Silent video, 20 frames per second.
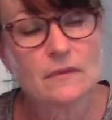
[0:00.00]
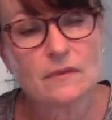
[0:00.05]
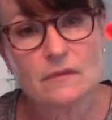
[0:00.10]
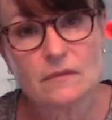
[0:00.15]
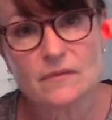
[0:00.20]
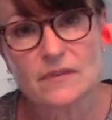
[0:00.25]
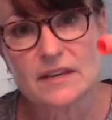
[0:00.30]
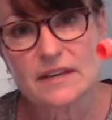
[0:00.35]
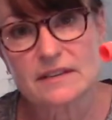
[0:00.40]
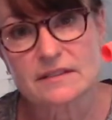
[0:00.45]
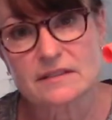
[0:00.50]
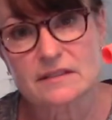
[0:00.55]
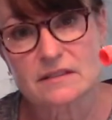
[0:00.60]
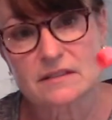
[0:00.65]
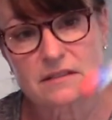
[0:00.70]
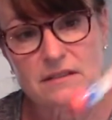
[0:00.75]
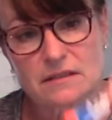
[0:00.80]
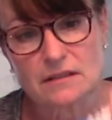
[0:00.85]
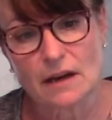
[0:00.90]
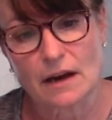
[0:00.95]

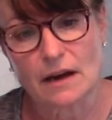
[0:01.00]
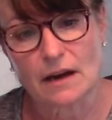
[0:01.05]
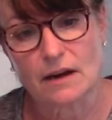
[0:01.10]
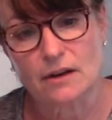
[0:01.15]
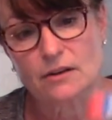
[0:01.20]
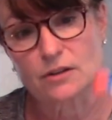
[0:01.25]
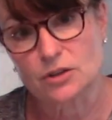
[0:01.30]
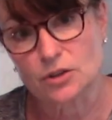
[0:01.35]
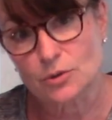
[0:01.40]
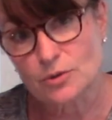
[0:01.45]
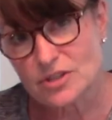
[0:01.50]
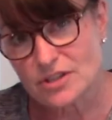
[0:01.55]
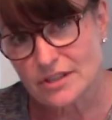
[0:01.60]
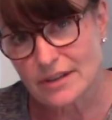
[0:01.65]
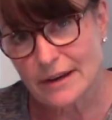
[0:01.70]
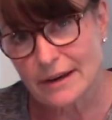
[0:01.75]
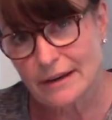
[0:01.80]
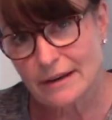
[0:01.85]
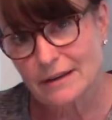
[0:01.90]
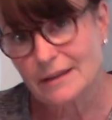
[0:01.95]
this glue
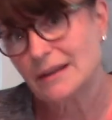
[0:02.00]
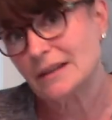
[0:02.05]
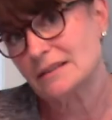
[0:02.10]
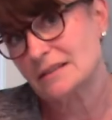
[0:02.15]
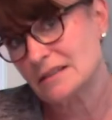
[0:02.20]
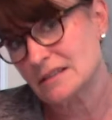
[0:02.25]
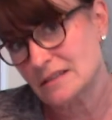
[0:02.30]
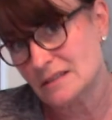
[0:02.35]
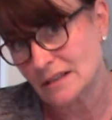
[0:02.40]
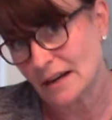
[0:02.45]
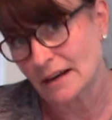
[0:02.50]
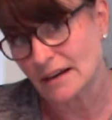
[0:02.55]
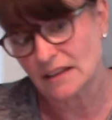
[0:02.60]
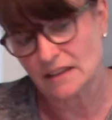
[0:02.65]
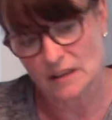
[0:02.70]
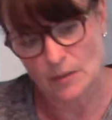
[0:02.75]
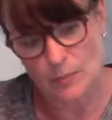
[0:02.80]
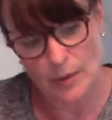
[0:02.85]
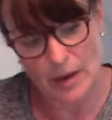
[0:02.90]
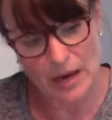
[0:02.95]
stick gets stuck in
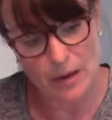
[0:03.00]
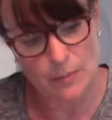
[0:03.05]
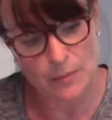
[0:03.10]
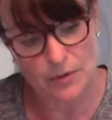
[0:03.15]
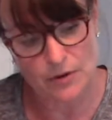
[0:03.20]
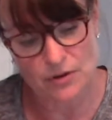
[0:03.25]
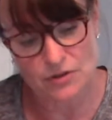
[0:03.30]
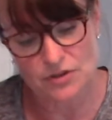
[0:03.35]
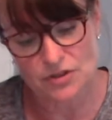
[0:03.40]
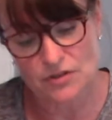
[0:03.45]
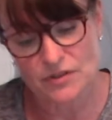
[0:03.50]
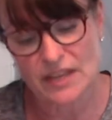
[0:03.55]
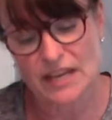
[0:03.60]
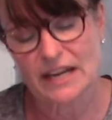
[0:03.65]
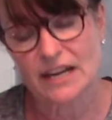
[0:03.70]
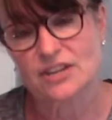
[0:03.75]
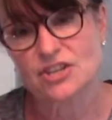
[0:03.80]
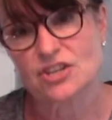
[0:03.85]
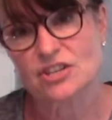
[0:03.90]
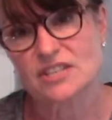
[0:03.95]
the paper, so then
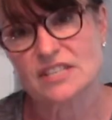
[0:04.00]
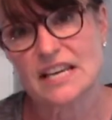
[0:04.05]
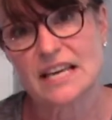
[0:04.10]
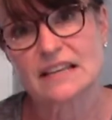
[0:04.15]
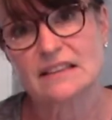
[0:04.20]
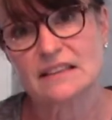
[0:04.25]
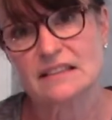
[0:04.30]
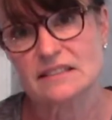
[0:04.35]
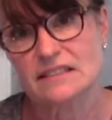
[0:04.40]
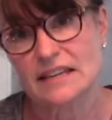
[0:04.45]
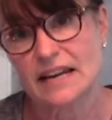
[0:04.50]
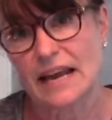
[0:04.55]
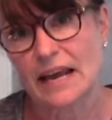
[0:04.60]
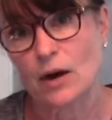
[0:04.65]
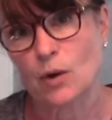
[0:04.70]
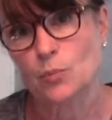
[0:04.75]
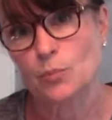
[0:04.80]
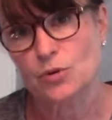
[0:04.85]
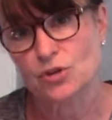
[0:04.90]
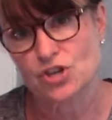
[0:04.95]
I just take this and I
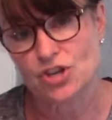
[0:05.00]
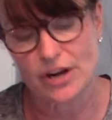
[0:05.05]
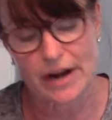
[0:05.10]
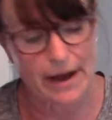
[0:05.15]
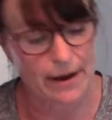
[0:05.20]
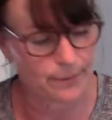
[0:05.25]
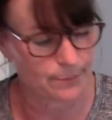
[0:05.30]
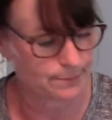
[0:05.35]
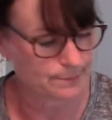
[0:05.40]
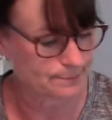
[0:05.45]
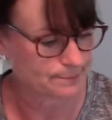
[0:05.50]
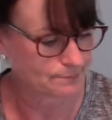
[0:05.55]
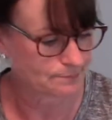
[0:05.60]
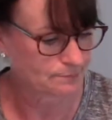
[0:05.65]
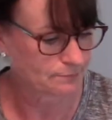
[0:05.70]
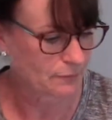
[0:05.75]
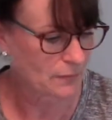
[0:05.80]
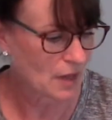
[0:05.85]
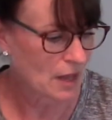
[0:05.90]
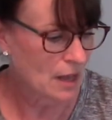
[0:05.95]
help push it out.
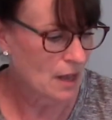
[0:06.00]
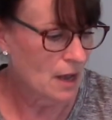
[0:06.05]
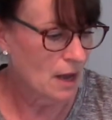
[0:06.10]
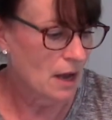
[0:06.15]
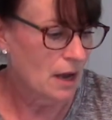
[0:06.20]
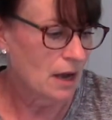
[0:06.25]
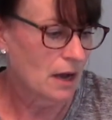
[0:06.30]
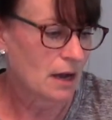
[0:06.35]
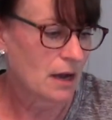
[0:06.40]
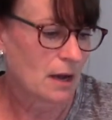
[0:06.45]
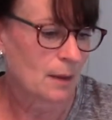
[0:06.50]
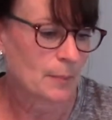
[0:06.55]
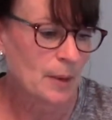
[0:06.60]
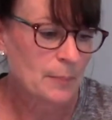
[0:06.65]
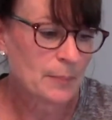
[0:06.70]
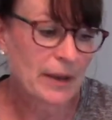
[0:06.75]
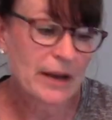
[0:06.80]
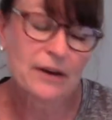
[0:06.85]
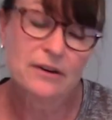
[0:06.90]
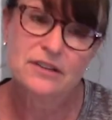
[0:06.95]
A
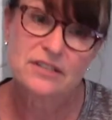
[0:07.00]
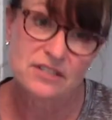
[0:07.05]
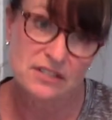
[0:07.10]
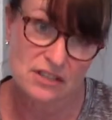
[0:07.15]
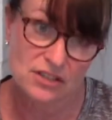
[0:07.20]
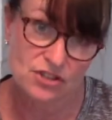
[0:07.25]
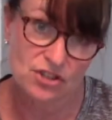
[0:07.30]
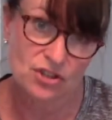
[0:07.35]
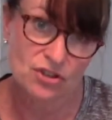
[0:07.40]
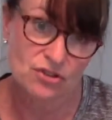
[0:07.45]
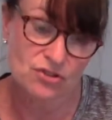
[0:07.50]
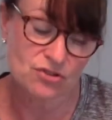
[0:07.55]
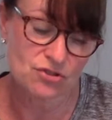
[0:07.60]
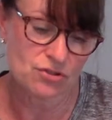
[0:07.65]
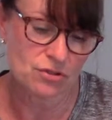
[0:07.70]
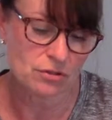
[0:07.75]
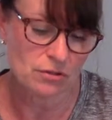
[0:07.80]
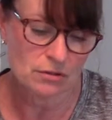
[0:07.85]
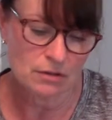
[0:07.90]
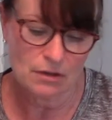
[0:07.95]
pair of
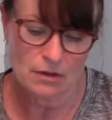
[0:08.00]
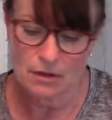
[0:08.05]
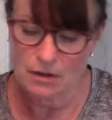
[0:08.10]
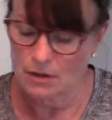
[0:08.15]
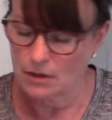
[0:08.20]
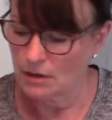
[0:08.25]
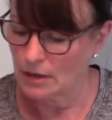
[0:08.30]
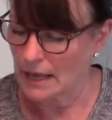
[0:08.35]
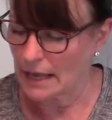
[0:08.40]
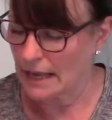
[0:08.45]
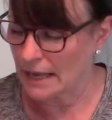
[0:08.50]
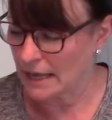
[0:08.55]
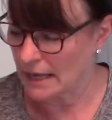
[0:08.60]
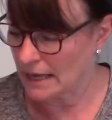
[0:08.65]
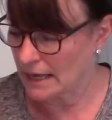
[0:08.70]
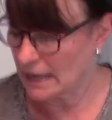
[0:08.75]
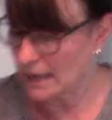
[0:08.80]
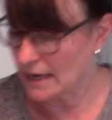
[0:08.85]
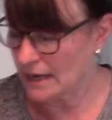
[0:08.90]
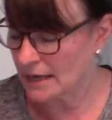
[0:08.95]
scissors
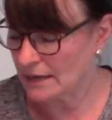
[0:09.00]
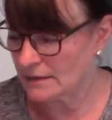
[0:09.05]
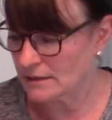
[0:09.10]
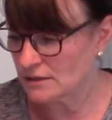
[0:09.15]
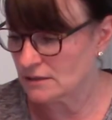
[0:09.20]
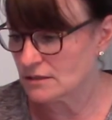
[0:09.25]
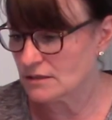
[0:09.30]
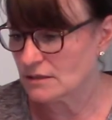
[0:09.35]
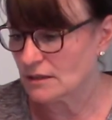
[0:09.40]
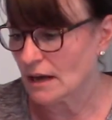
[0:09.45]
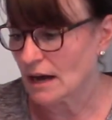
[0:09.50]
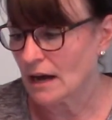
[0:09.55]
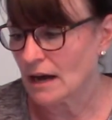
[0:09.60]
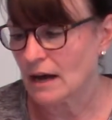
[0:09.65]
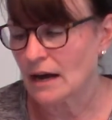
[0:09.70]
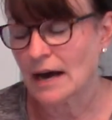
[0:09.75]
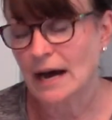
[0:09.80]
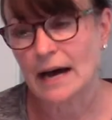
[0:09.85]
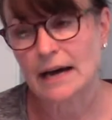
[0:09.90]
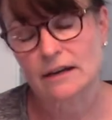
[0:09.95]
and a
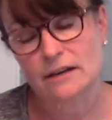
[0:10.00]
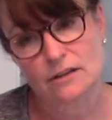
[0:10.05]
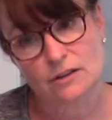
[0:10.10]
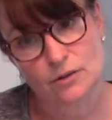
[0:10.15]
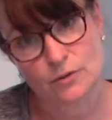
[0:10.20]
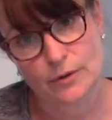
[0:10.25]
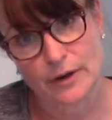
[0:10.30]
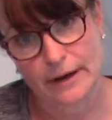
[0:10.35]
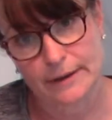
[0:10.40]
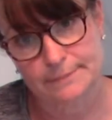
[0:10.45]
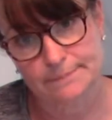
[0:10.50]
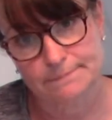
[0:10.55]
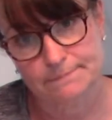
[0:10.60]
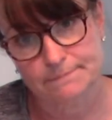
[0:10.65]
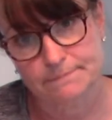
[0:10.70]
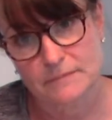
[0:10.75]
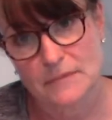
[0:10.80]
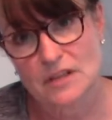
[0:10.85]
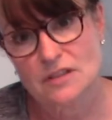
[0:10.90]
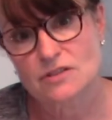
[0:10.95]
hot glue gun.
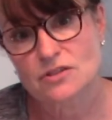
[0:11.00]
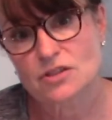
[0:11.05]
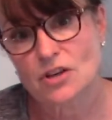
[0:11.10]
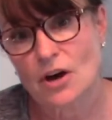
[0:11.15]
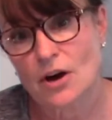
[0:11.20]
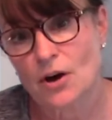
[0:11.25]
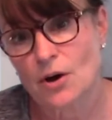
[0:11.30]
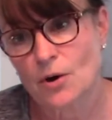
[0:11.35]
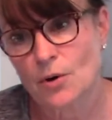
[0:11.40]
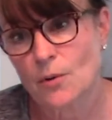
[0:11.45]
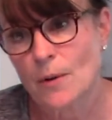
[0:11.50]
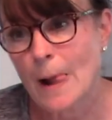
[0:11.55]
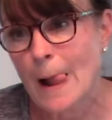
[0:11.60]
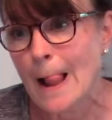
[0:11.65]
So